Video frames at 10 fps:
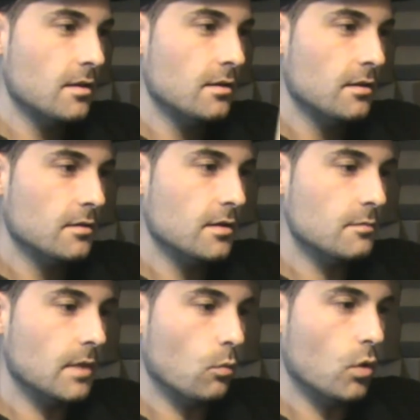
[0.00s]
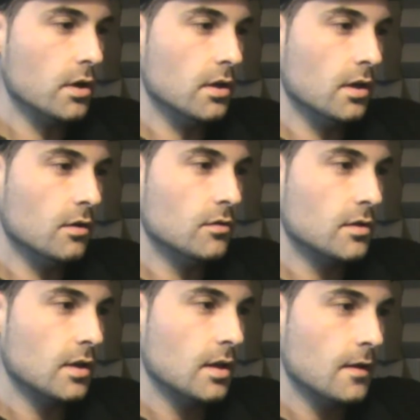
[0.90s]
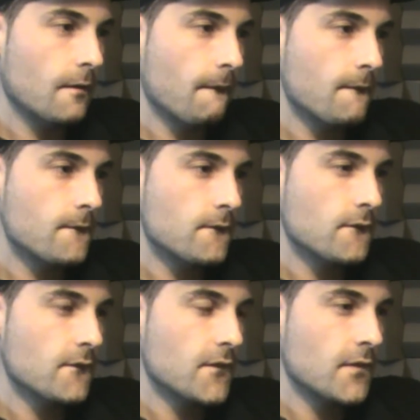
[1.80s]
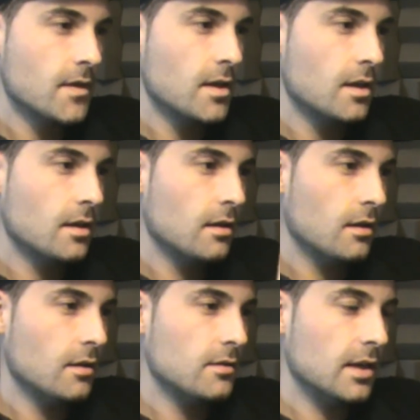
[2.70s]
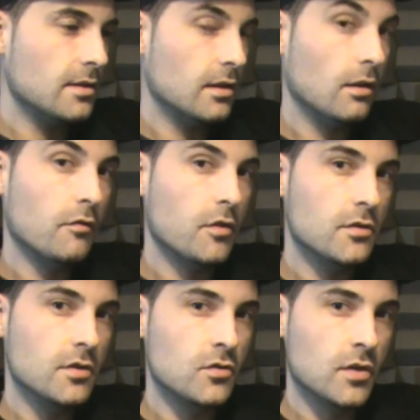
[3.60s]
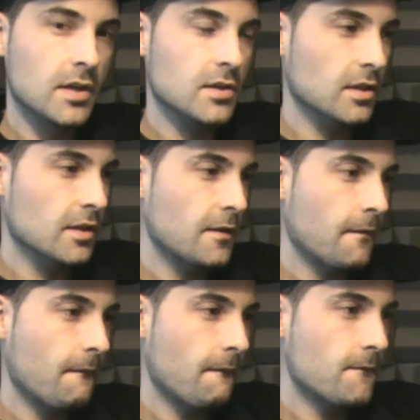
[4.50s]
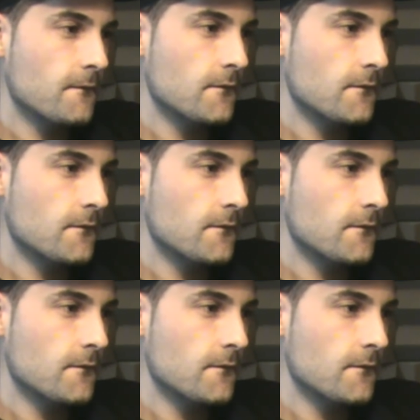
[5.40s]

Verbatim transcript: Doesn't matter what you use. It takes a lot of concentration and